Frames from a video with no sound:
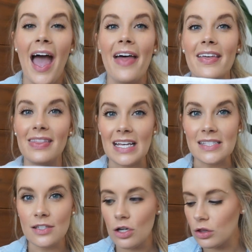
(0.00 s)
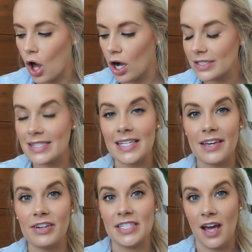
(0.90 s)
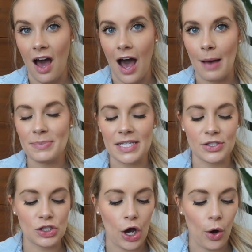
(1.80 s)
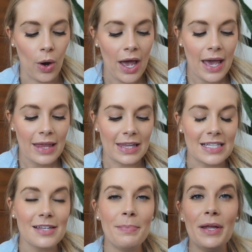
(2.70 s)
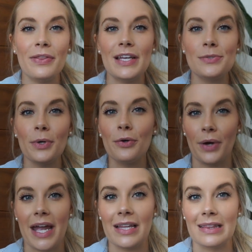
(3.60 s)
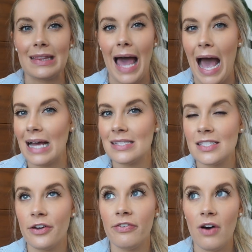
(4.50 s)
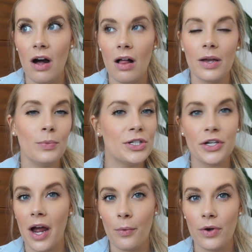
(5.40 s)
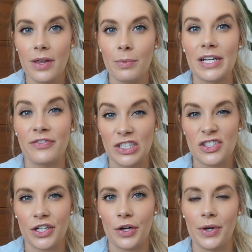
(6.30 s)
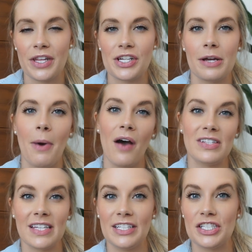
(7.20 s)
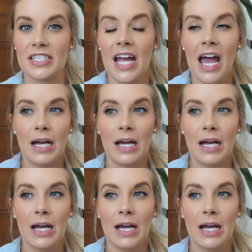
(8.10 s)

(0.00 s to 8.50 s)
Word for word: And then these little long sleeve tops. So these, a bit, these were great last fall and winter. I wore them when I first started going to the gym. Obviously I just